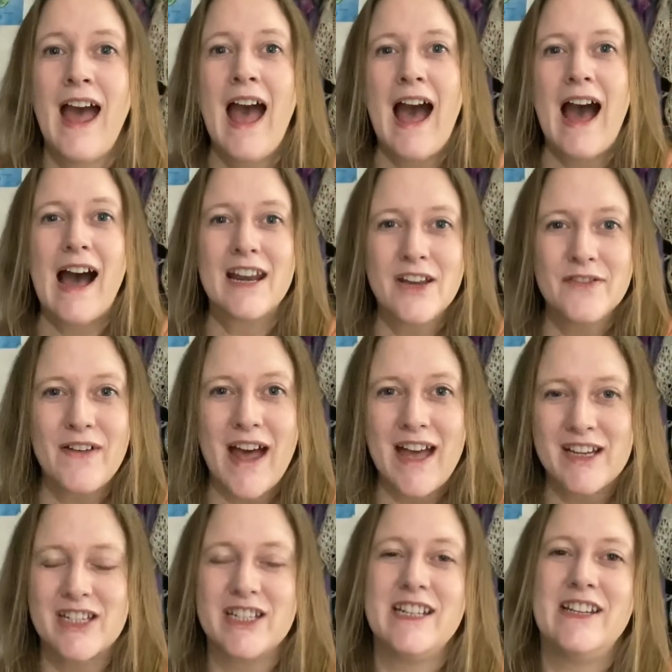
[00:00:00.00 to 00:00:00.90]
And I've
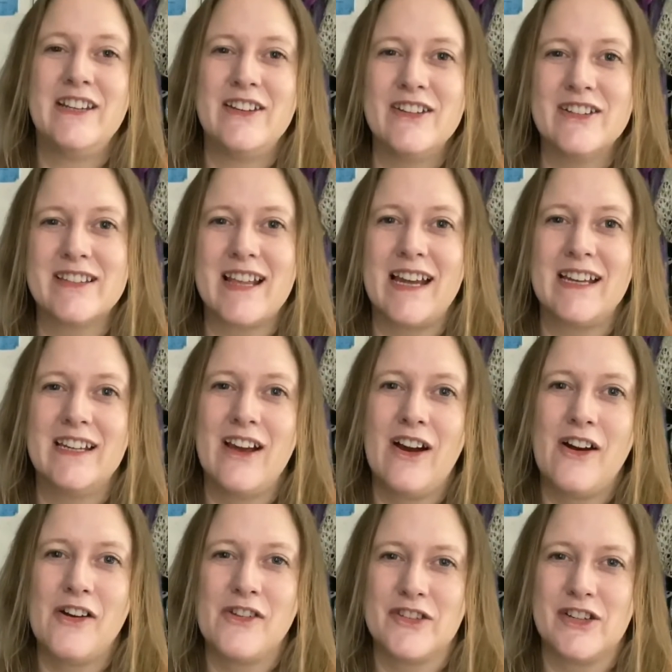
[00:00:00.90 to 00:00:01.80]
actually used that
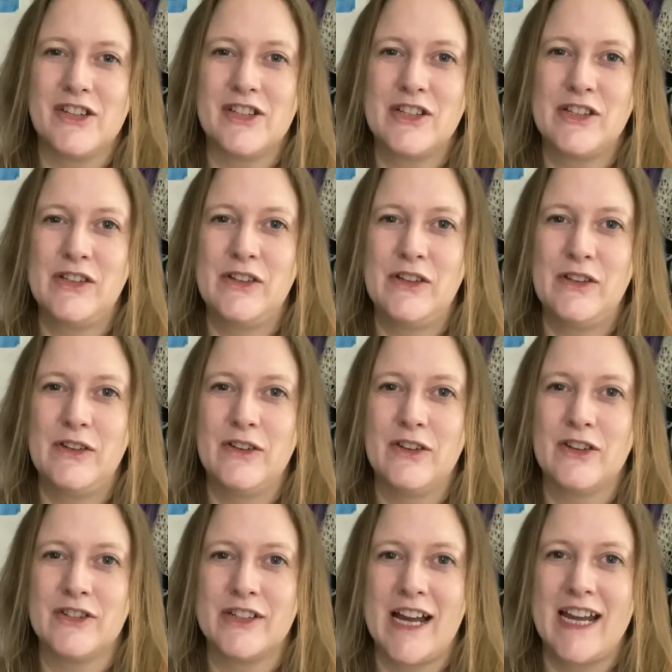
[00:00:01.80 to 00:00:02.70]
yarn to
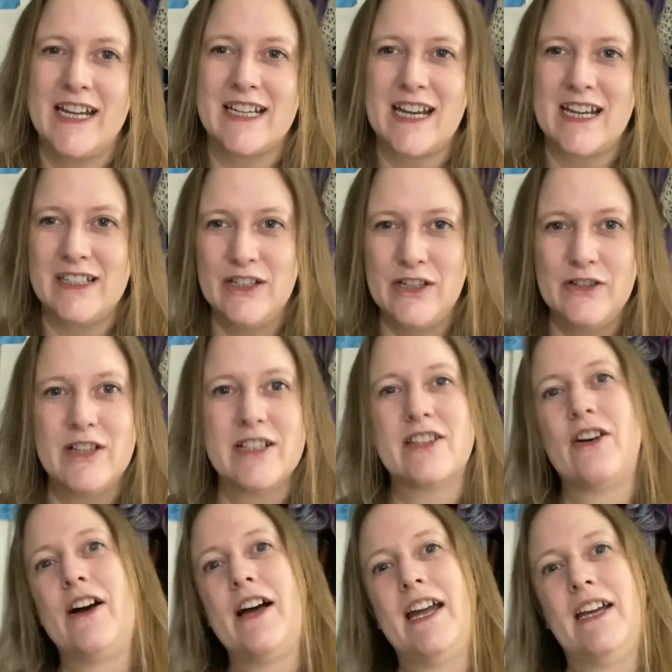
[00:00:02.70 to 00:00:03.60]
create a new
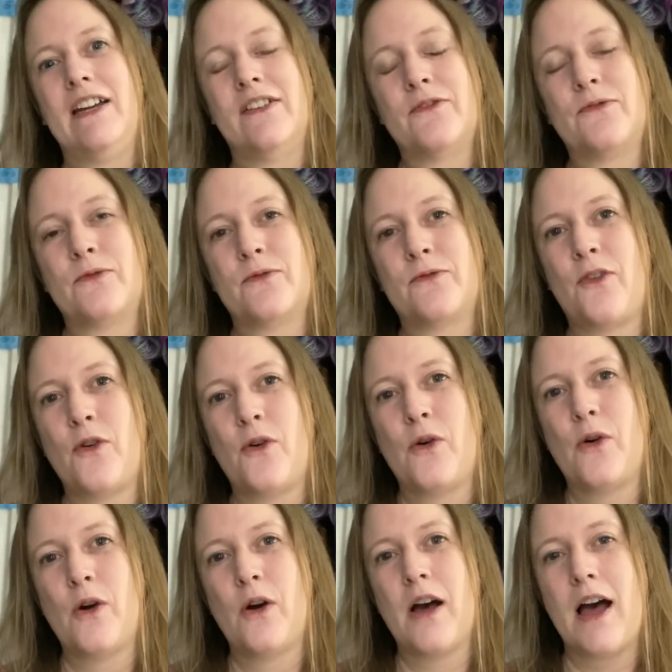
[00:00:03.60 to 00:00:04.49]
design
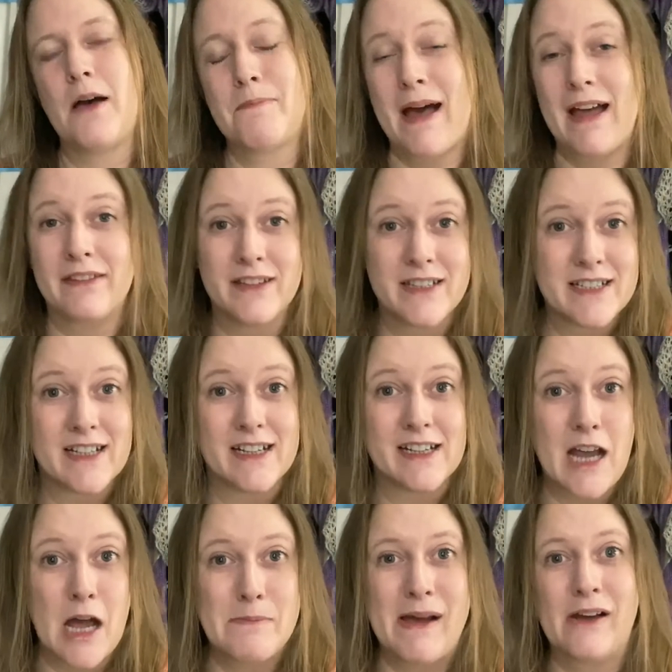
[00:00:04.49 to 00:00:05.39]
for a pattern that's going to
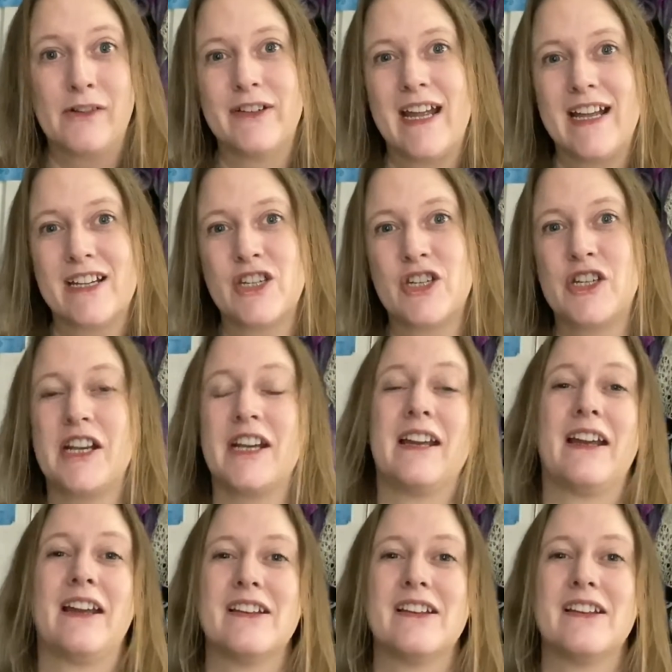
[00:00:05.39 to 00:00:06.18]
come out next year.